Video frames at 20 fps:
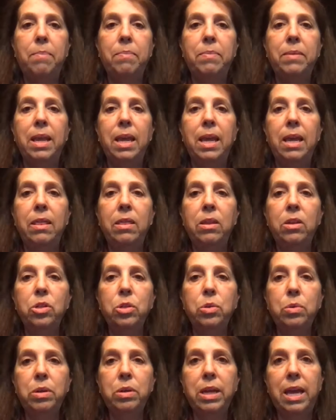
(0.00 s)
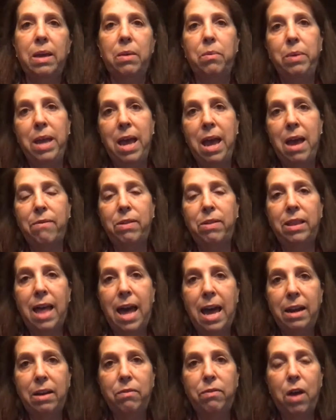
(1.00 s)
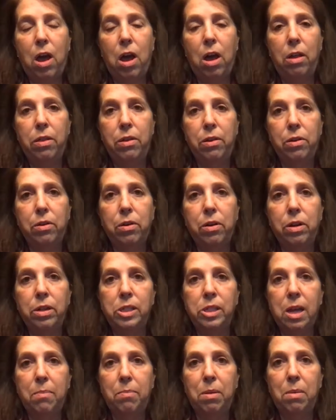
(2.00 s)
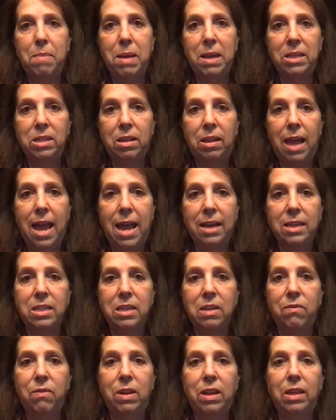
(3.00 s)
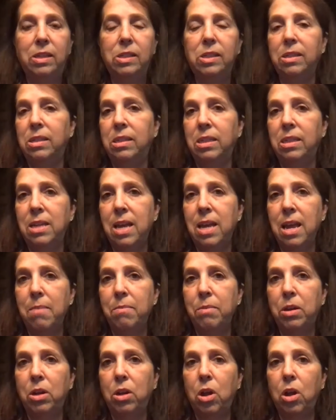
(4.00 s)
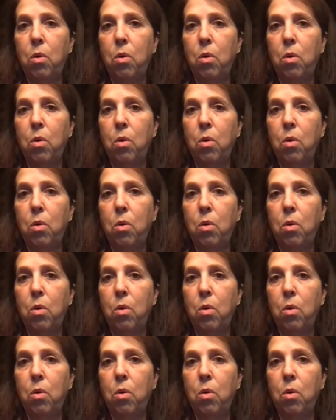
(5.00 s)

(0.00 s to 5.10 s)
In the toolkit, we have a lot of other supplemental activities, and today I'm going to go